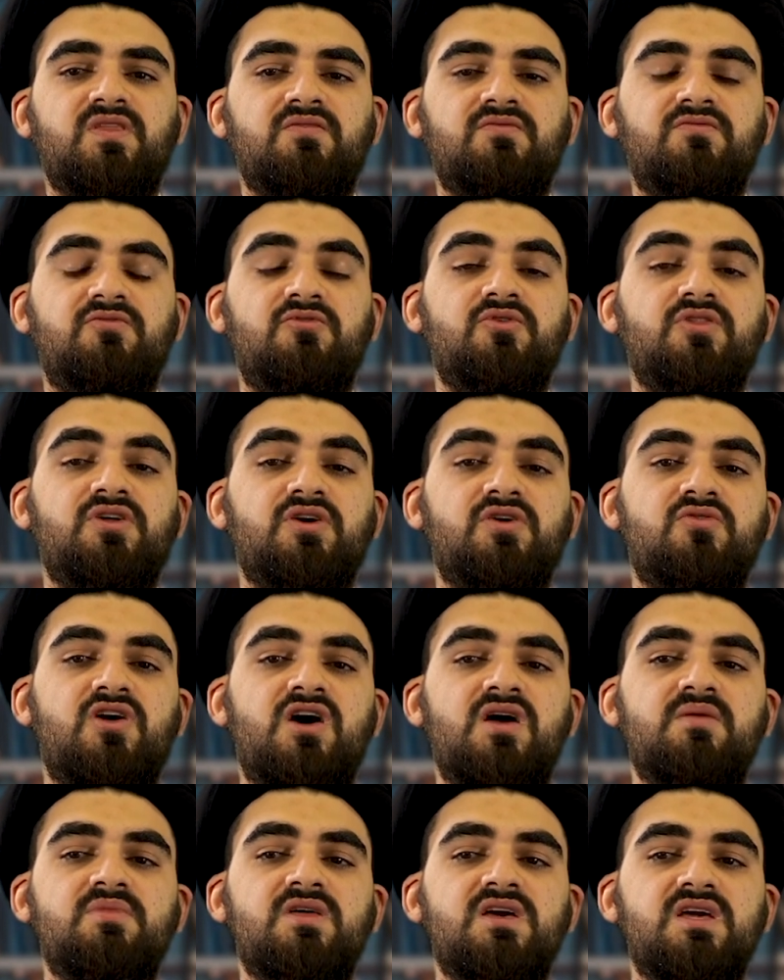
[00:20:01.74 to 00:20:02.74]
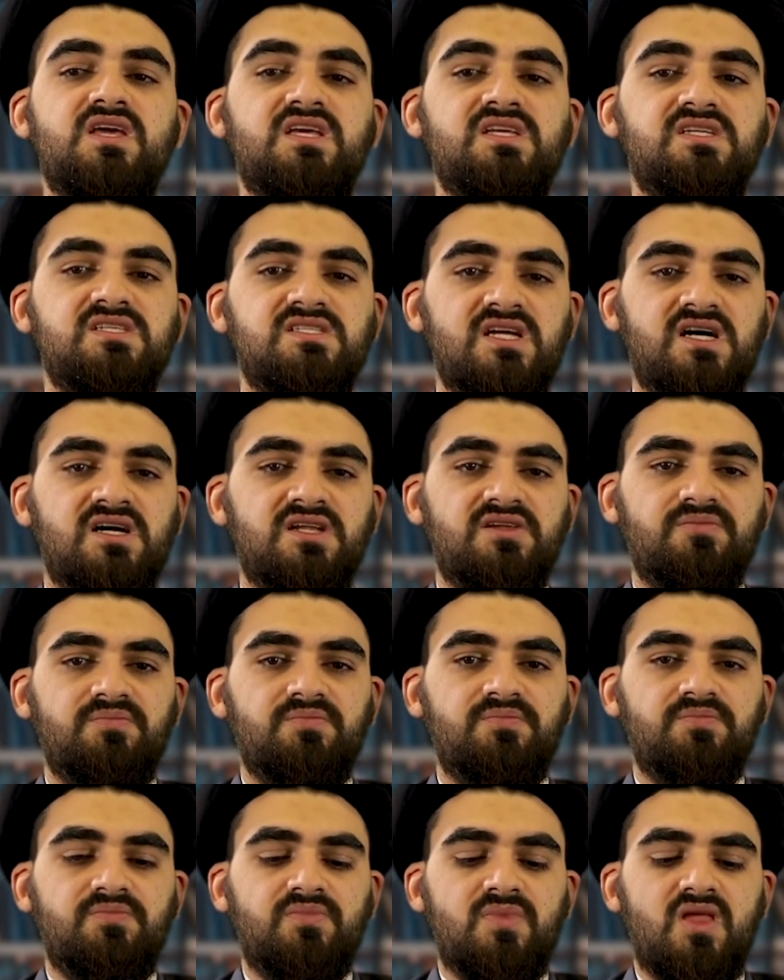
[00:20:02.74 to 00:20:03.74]
for the crime that he's done.
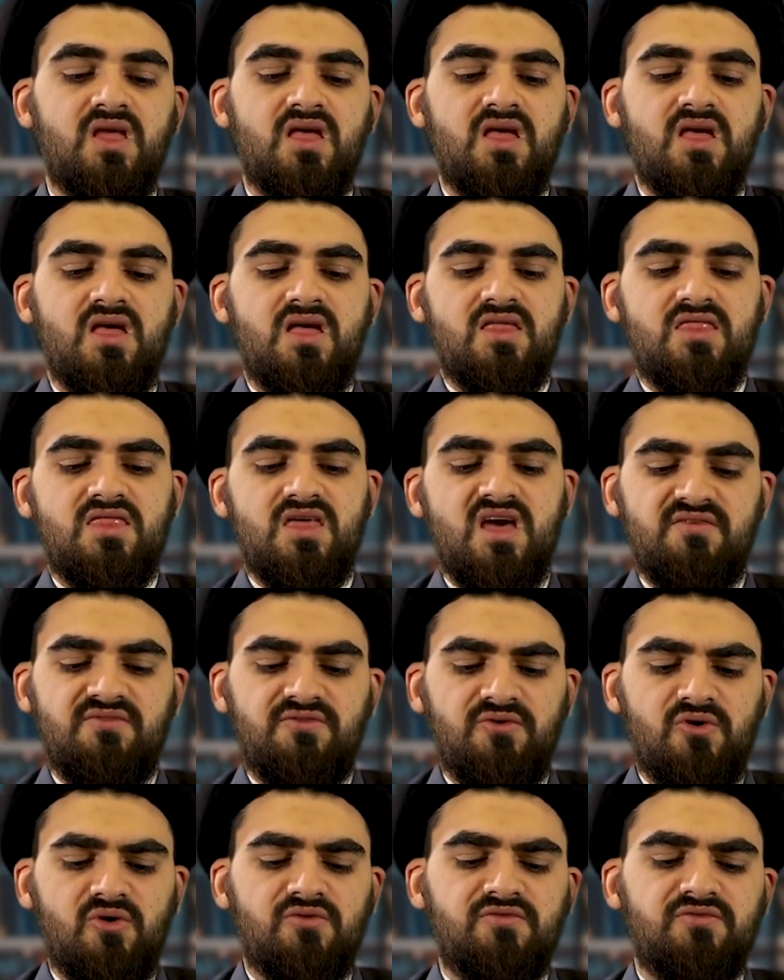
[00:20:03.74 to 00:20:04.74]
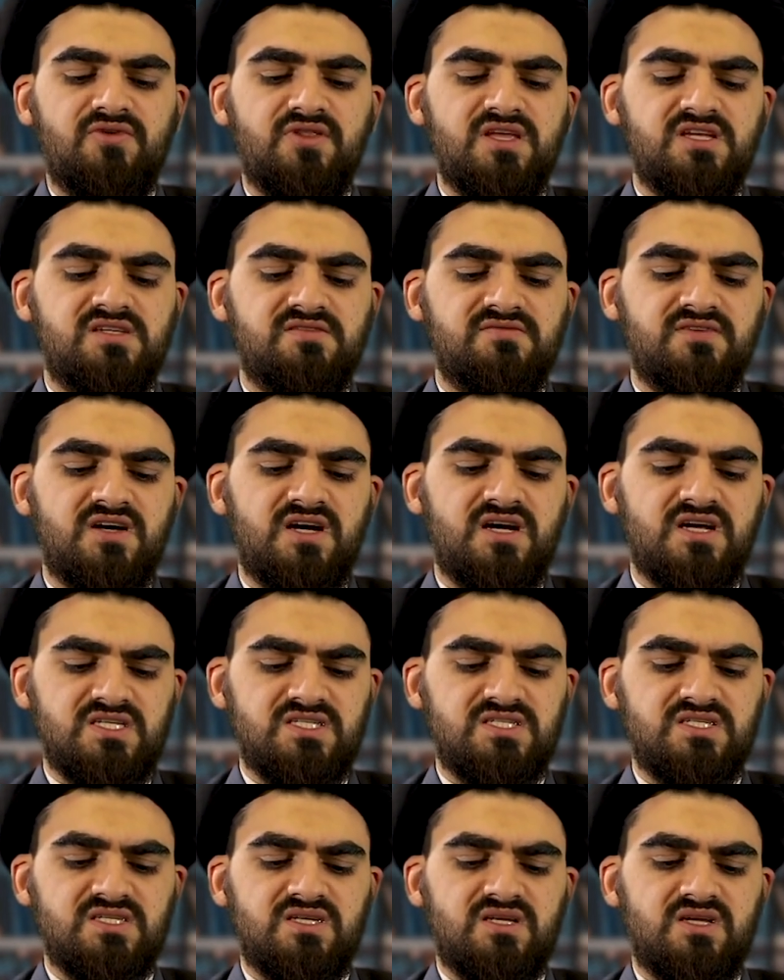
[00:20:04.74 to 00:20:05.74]
Therefore, for this
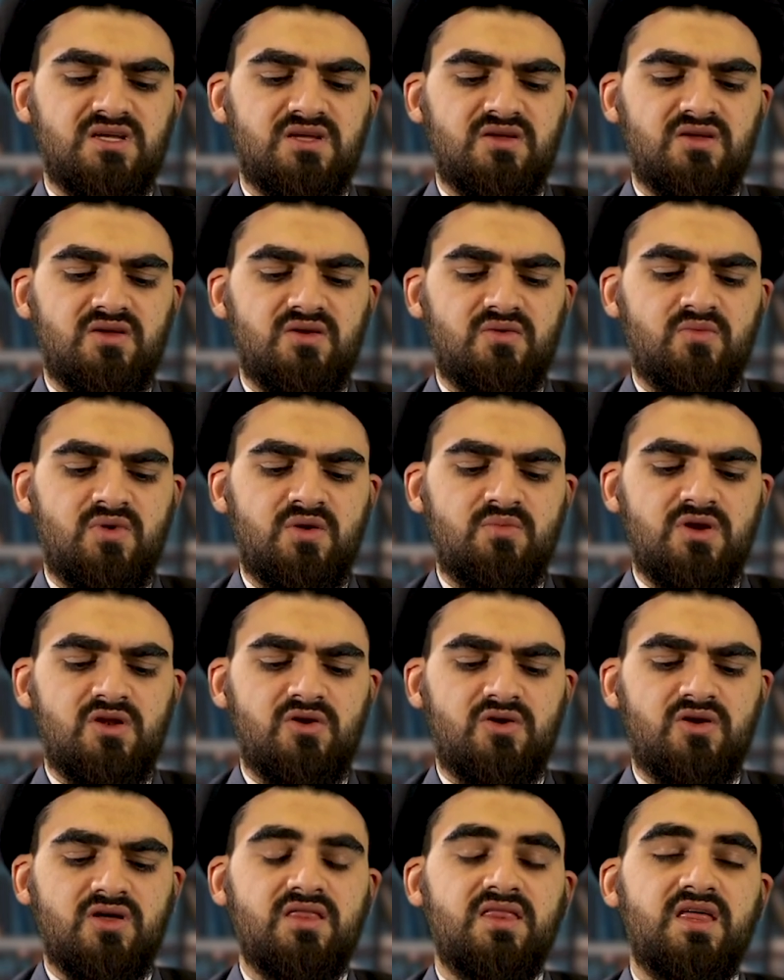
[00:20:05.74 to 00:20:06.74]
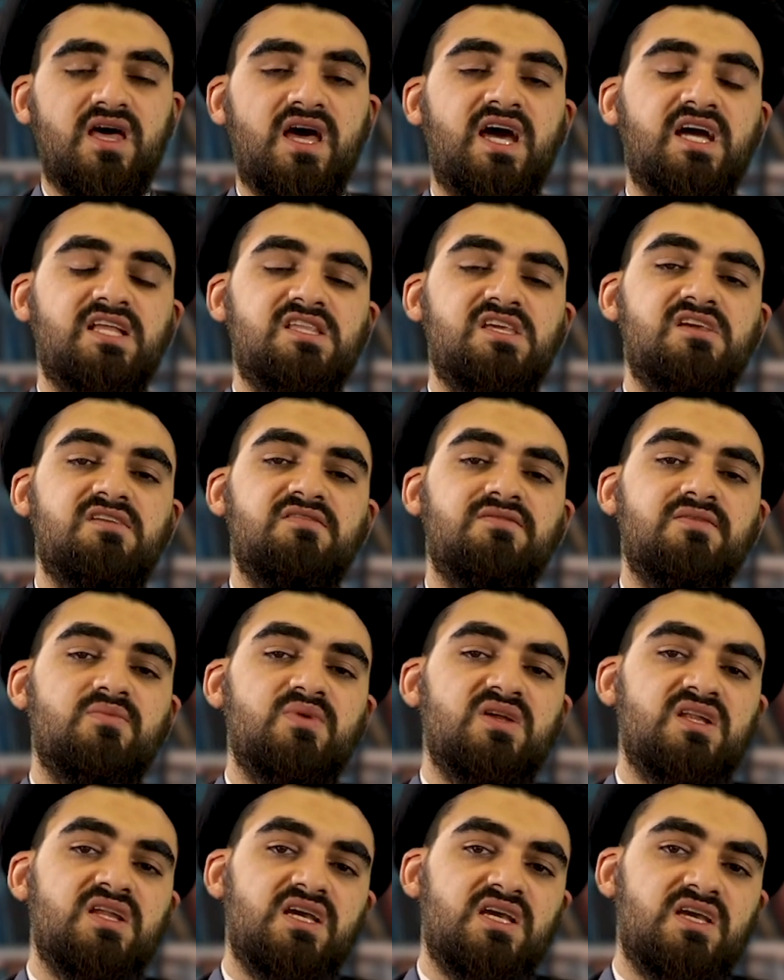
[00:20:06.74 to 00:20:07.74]
verse, when we look at the hadith and
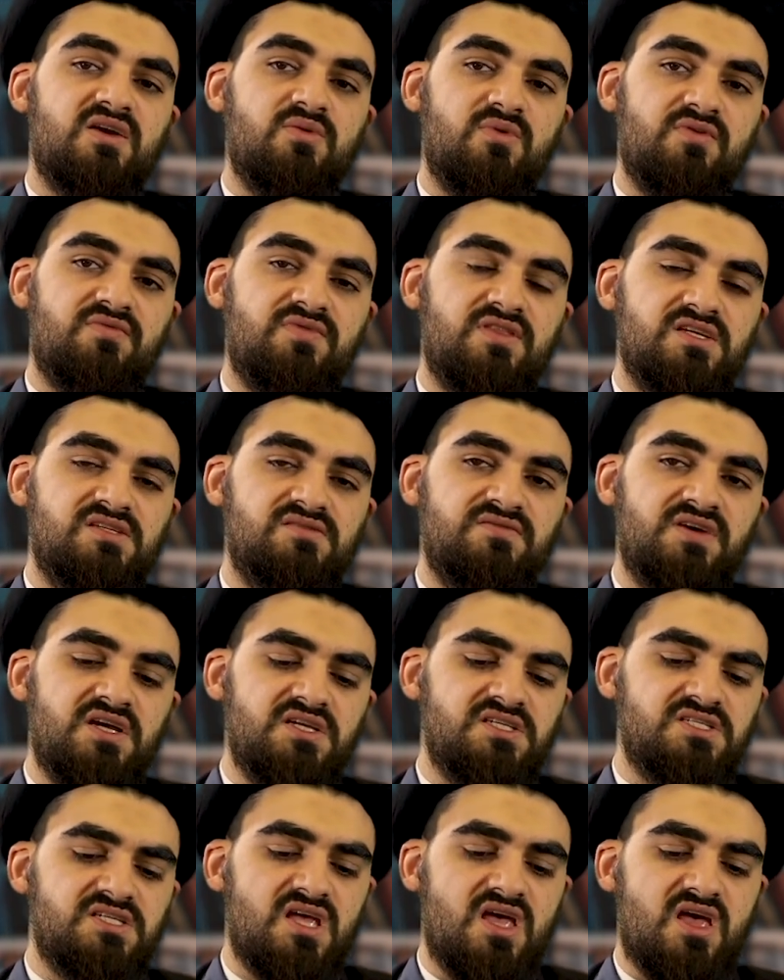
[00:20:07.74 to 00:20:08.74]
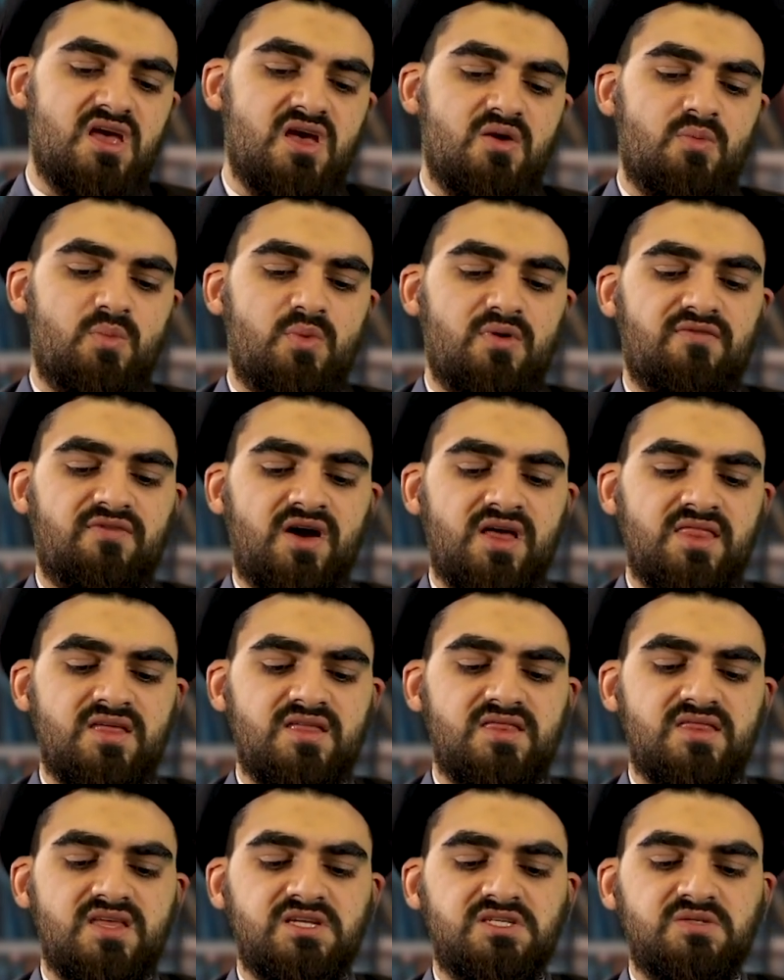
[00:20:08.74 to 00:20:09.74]
we link it with this verse, we find
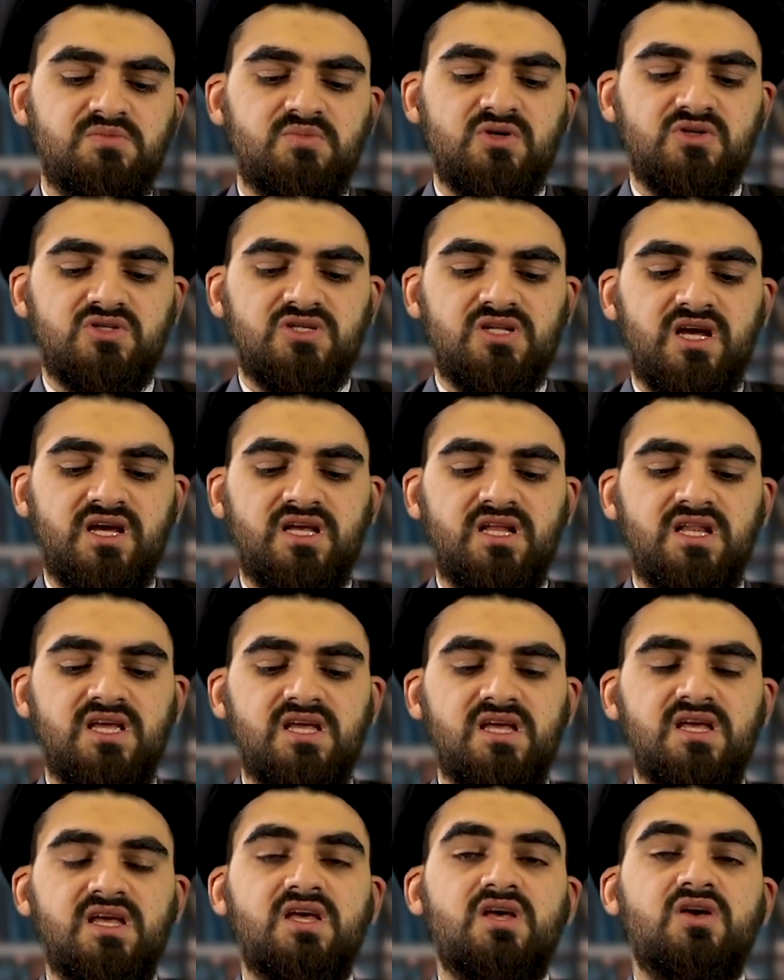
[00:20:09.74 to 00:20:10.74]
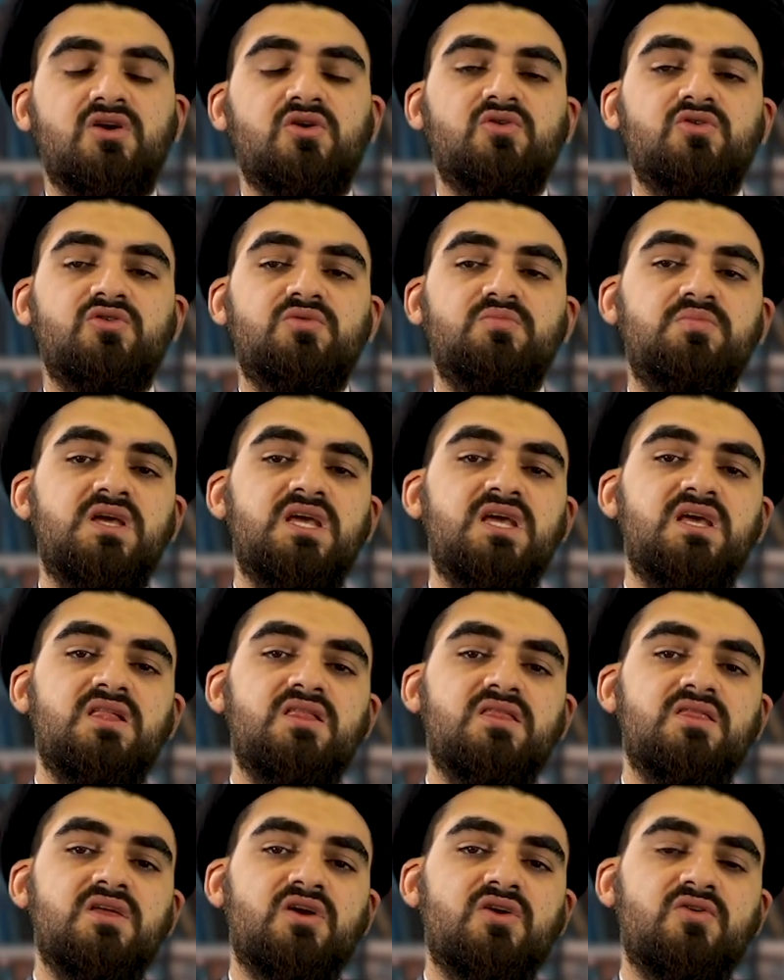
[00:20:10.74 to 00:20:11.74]
that this most likely could be
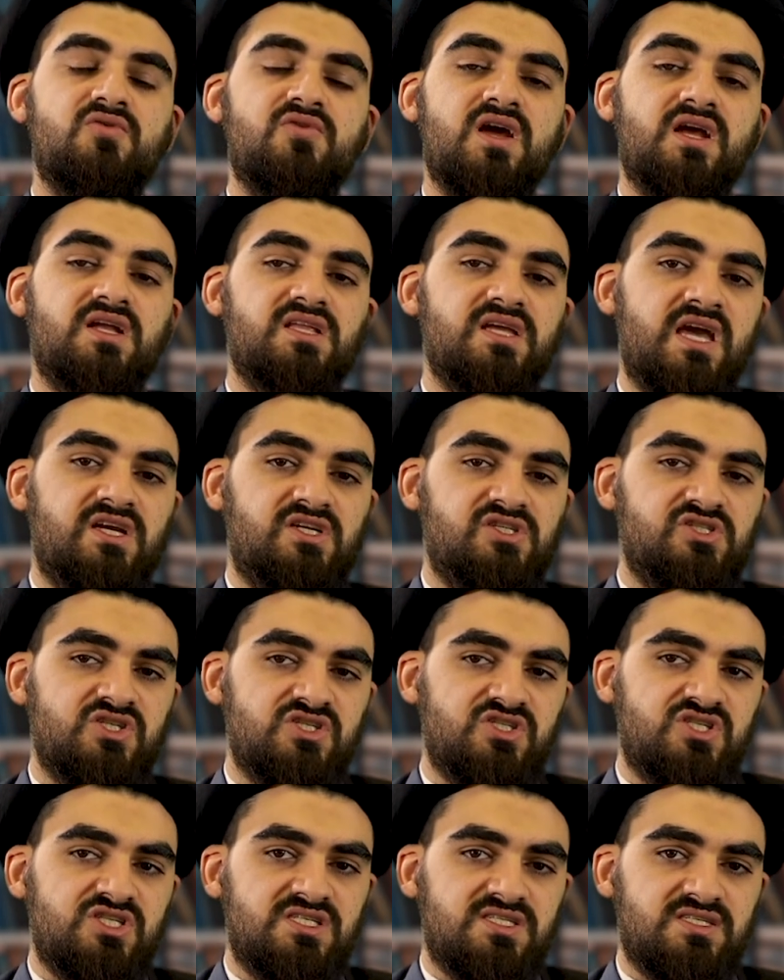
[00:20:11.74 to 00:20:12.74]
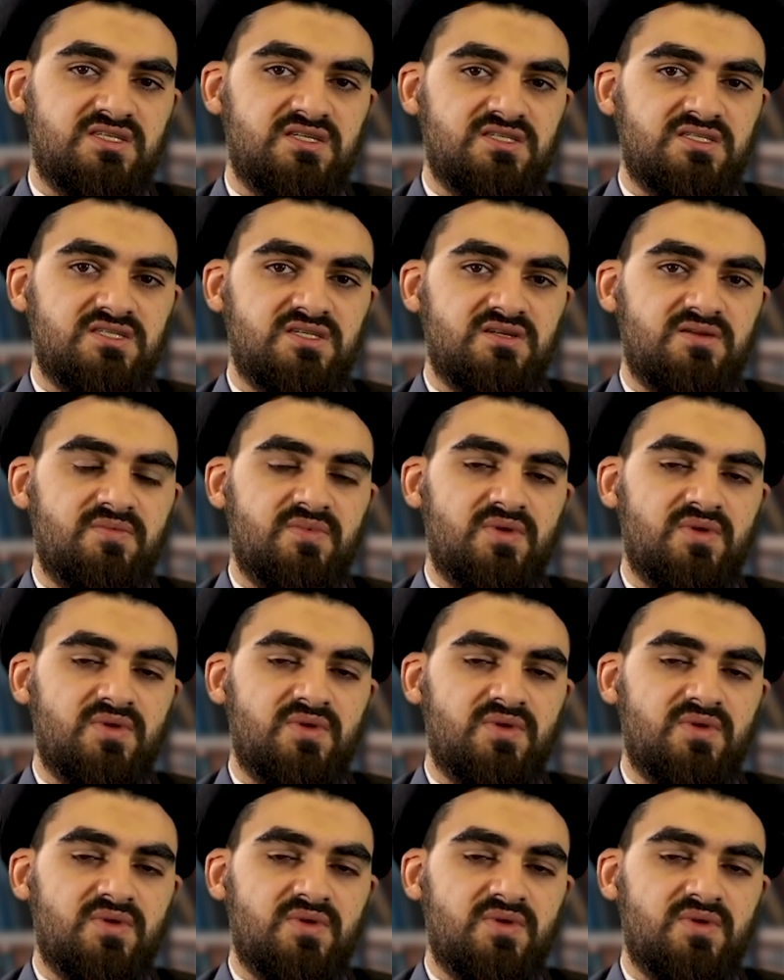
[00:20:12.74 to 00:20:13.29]
the correct exegesis.